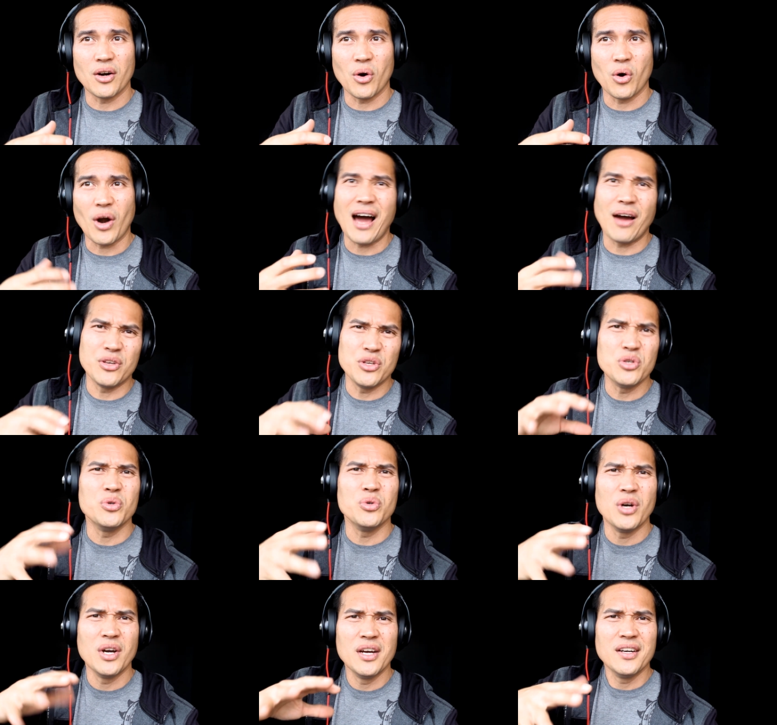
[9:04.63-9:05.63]
or how
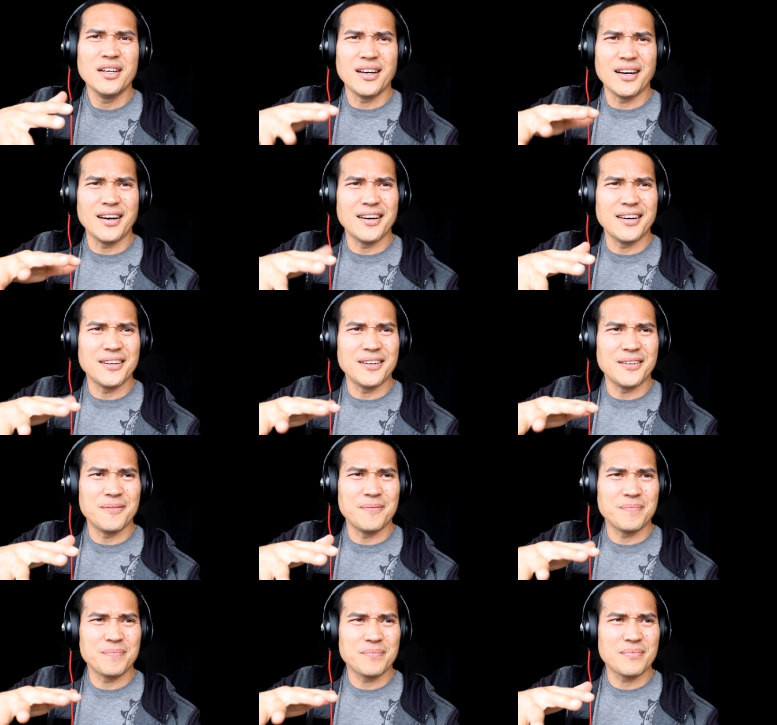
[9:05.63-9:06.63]
you, I
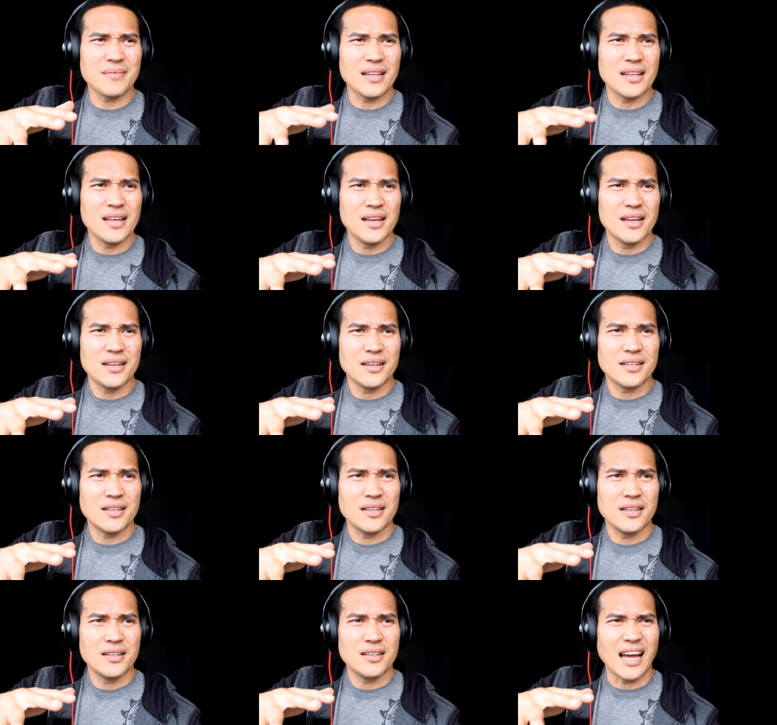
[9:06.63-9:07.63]

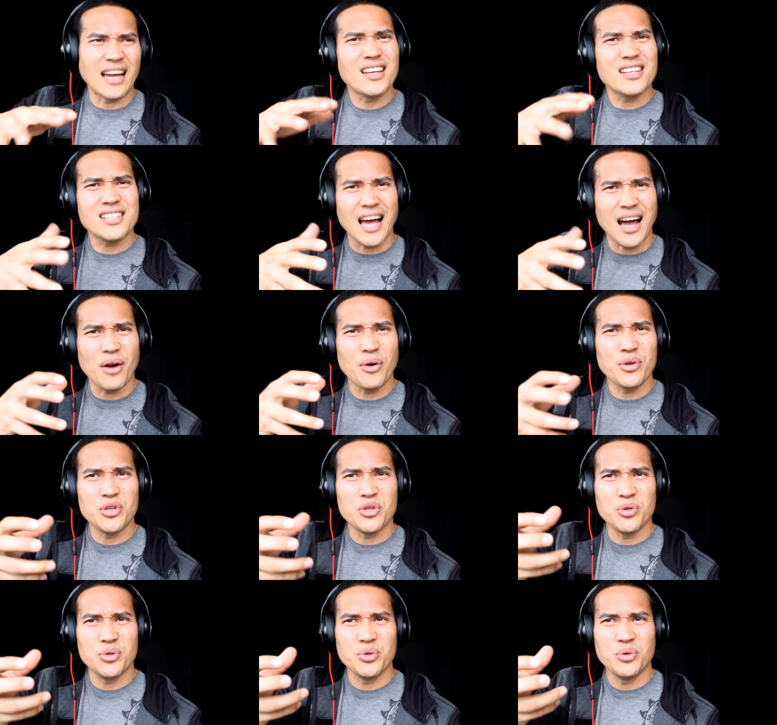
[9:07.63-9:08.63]
guess how
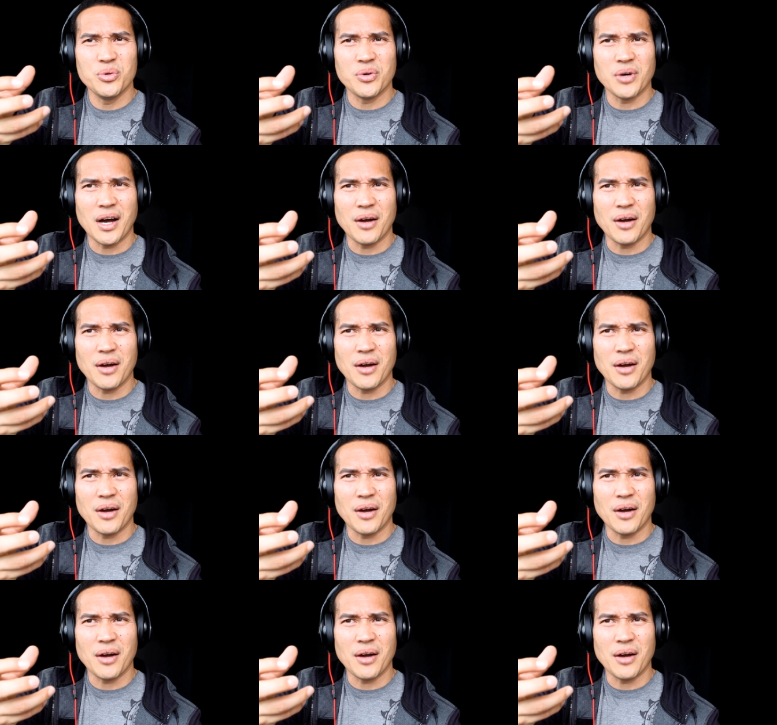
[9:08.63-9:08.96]
you